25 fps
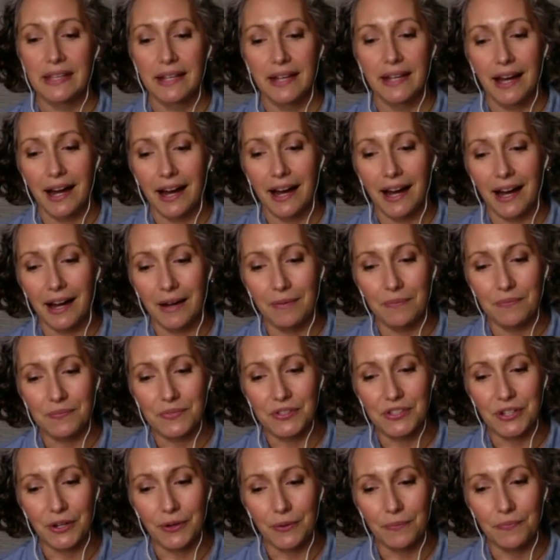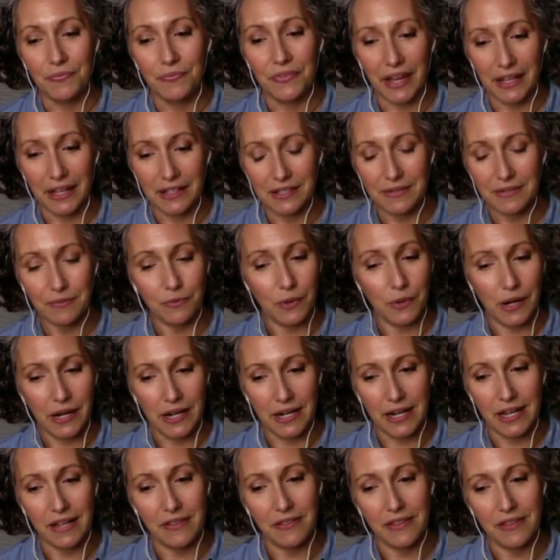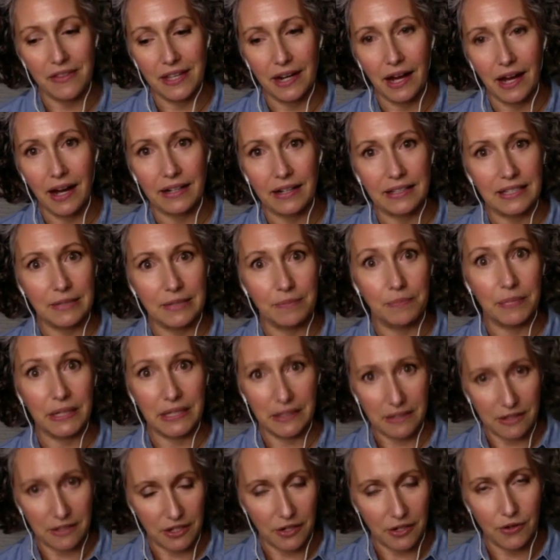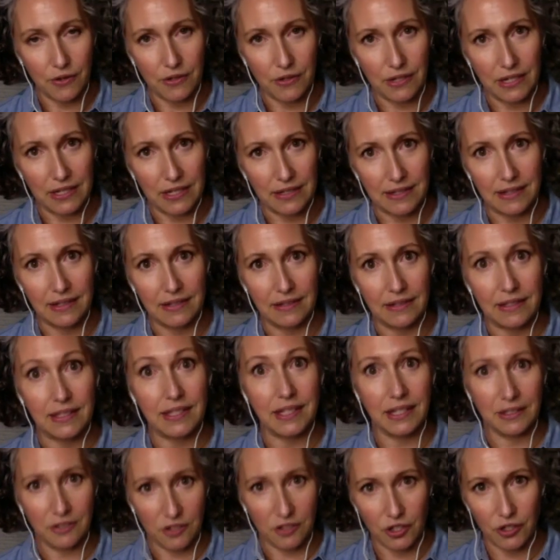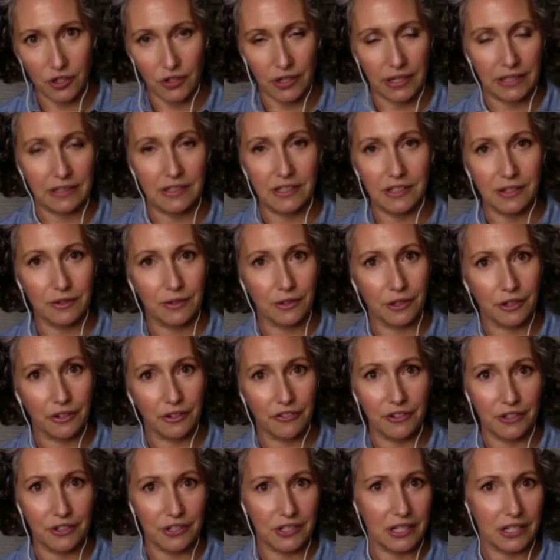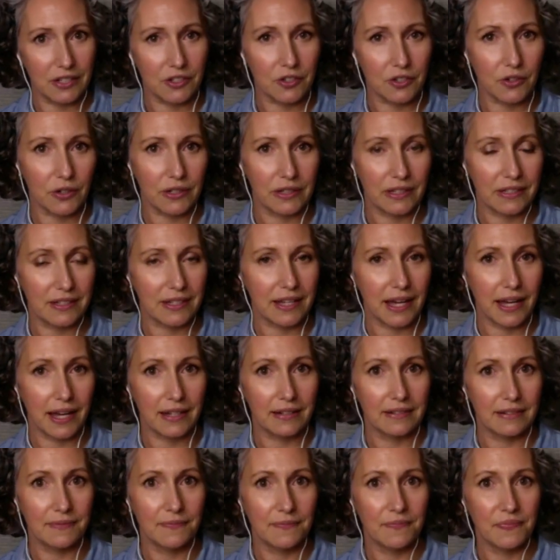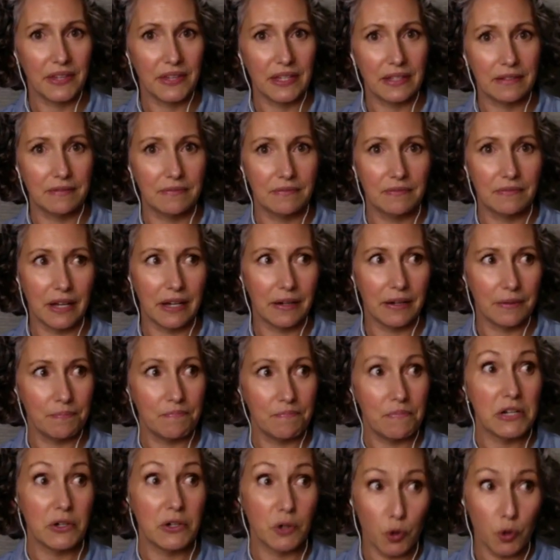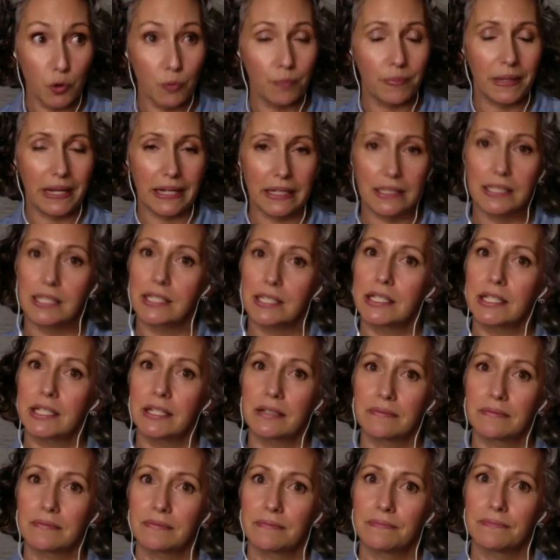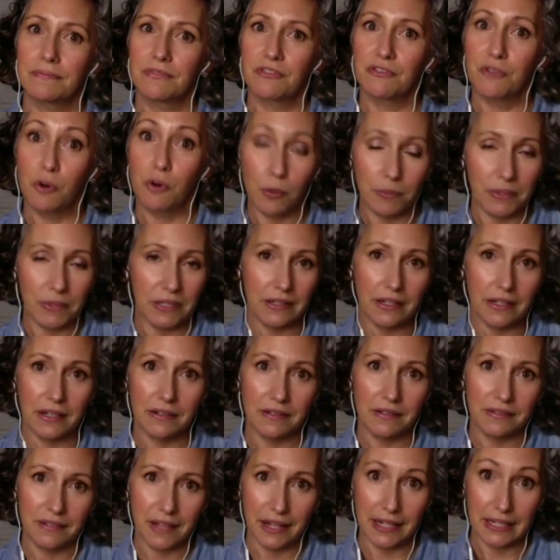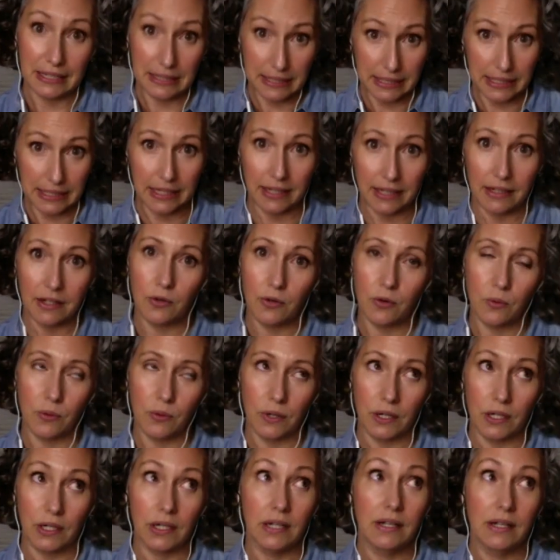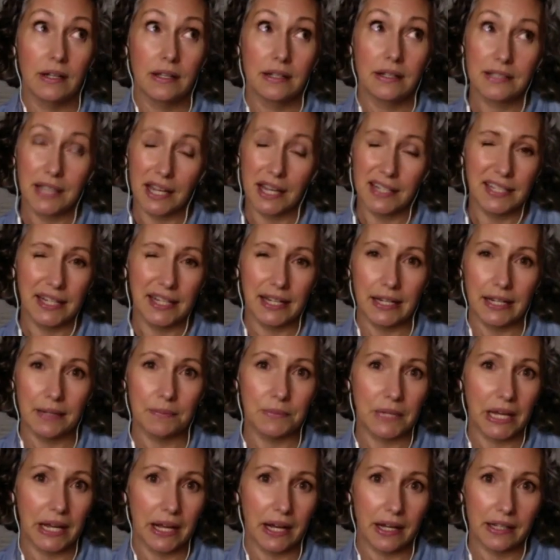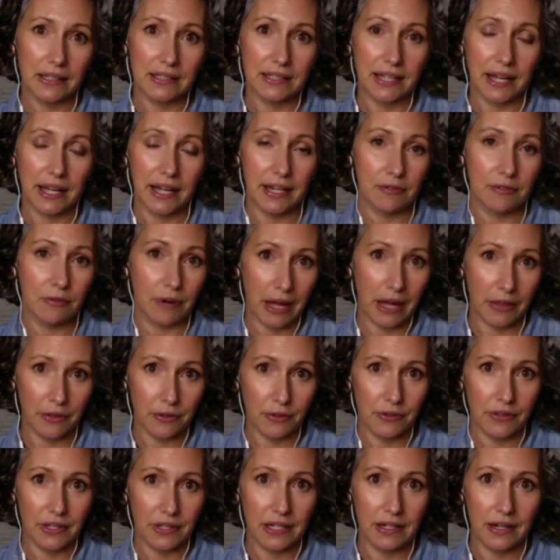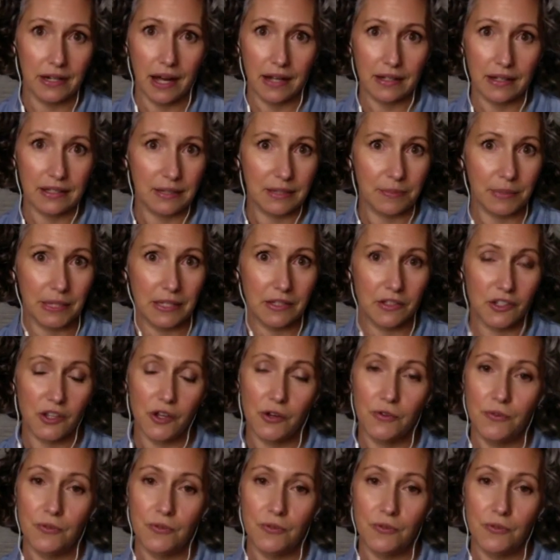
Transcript: Mm-hmm. um, so that's one. And then oxybenzone is in sunscreen. So look for a sunscreen that's got a, a mineral-based formula like mm-hmm. zinc or titanium dioxide rather than oxybenzone.